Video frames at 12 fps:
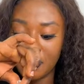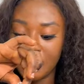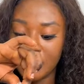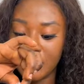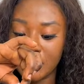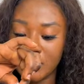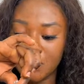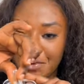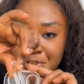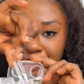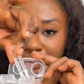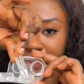lens
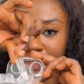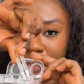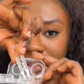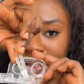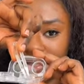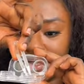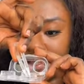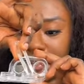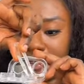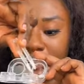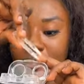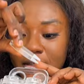once you put it
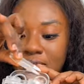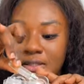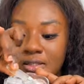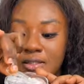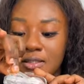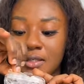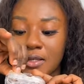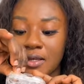inside this.